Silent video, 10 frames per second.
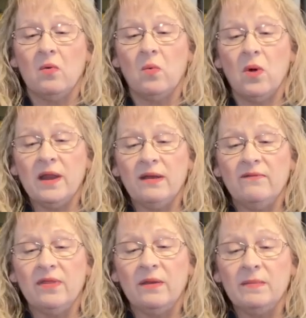One
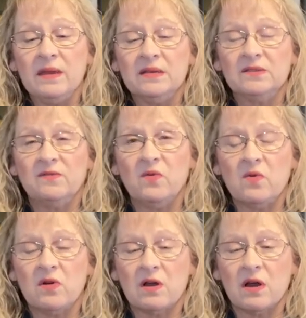of them is
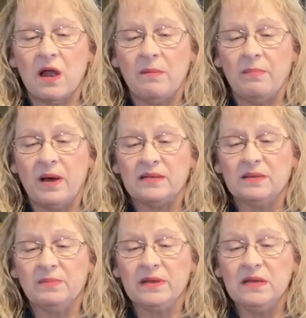for
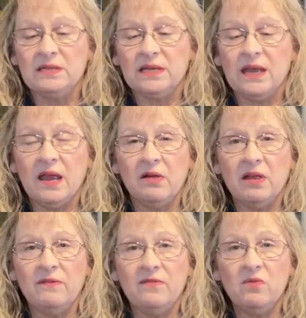possibly to
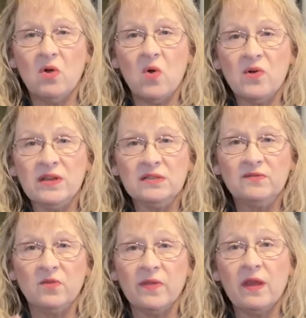carry a few
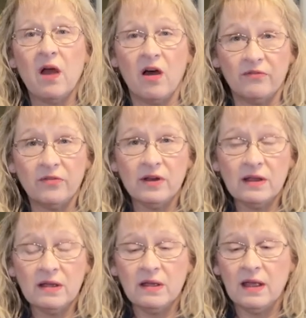coins for the
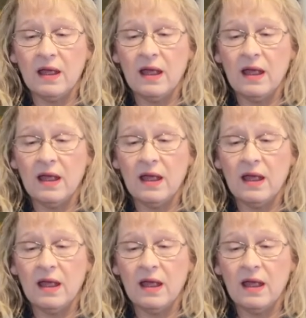offering